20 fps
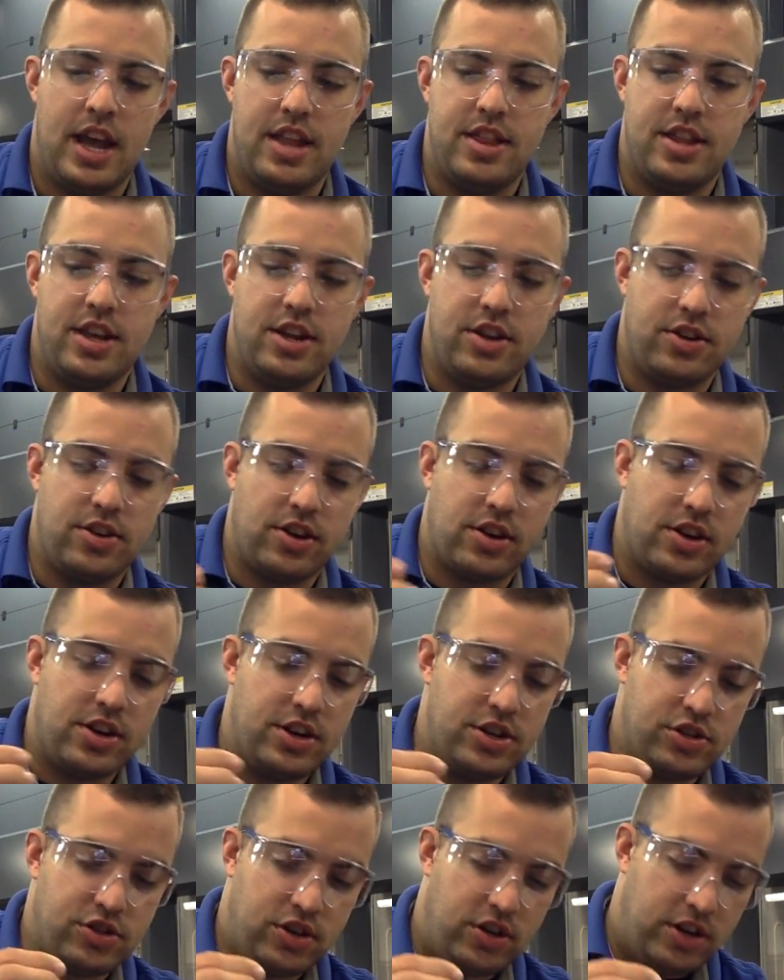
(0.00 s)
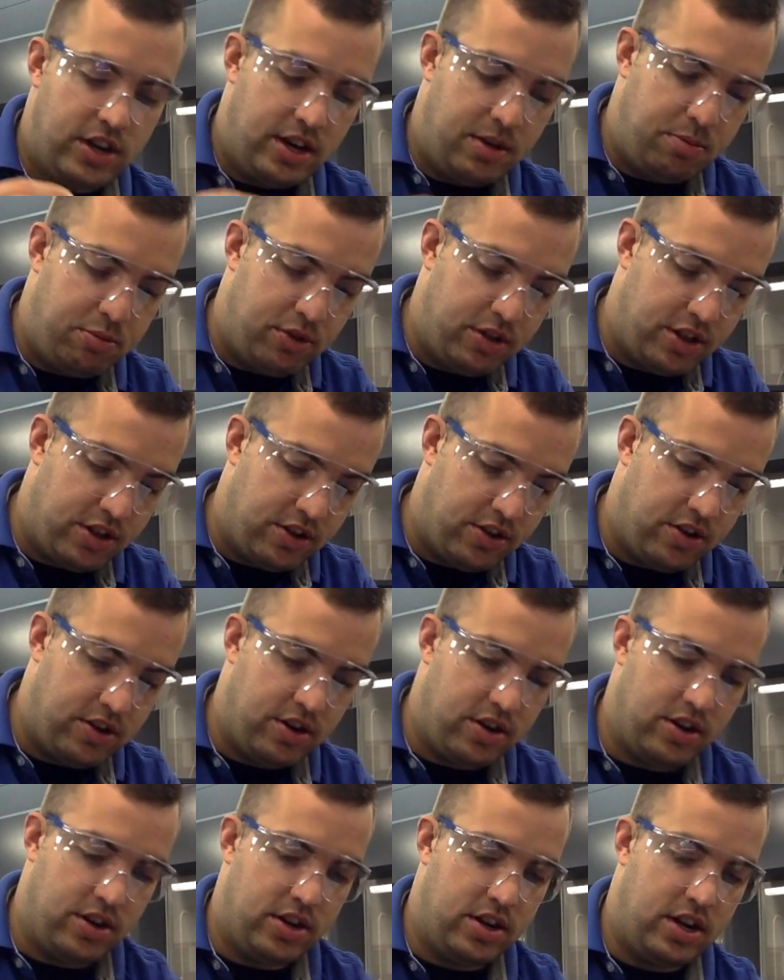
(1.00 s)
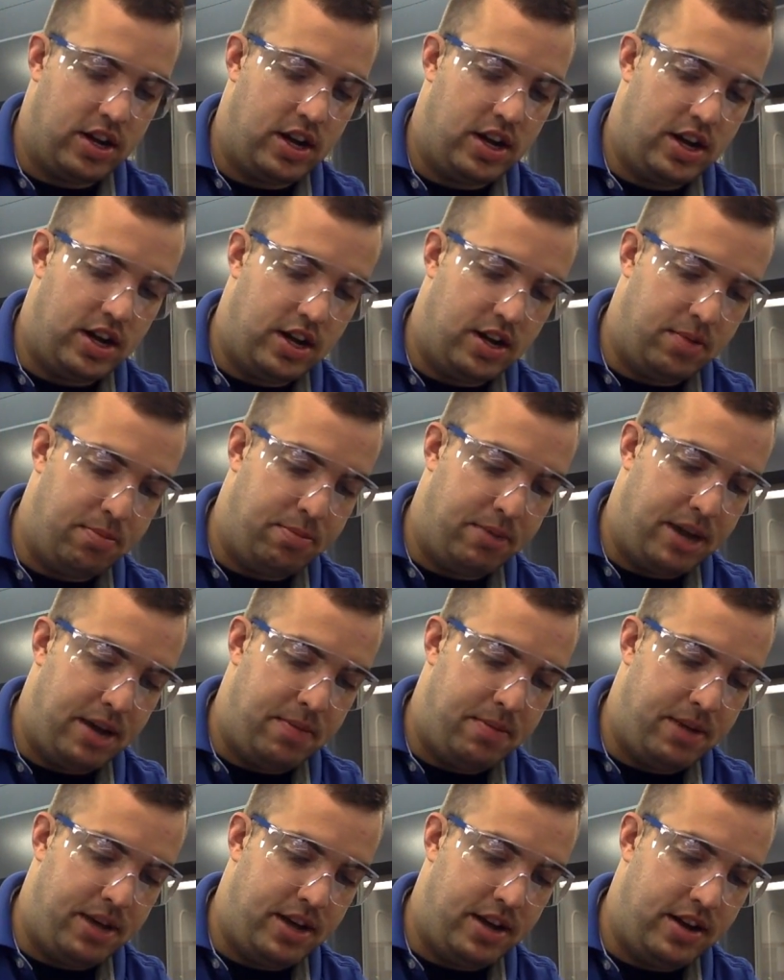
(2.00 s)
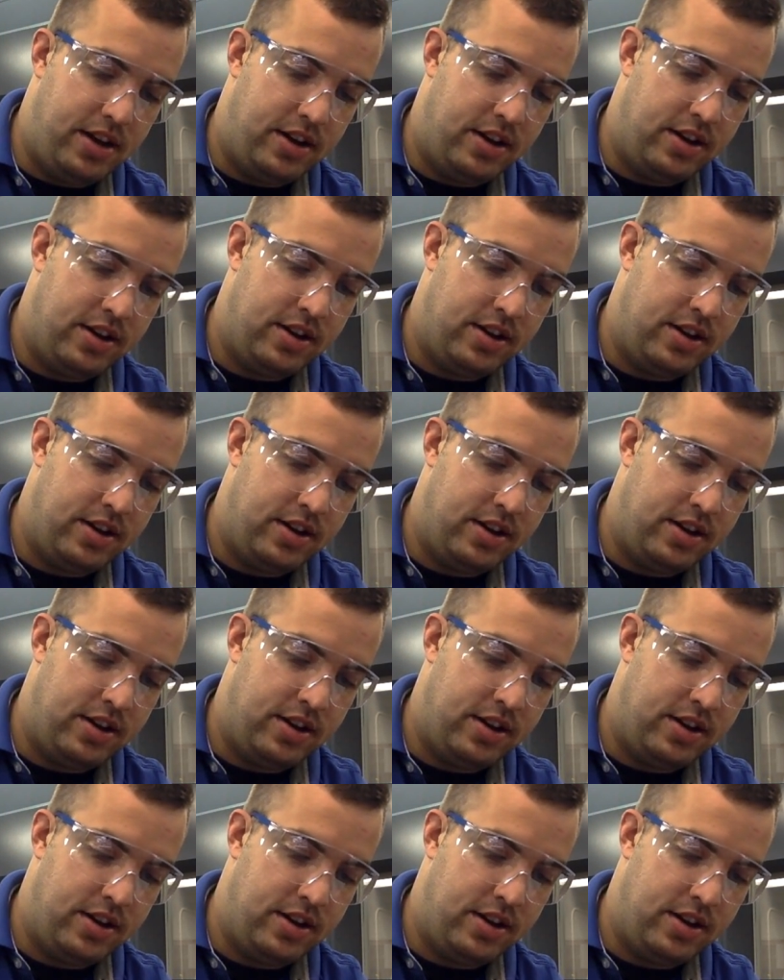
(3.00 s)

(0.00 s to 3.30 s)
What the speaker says: And then you're going to draw it up with your pipette,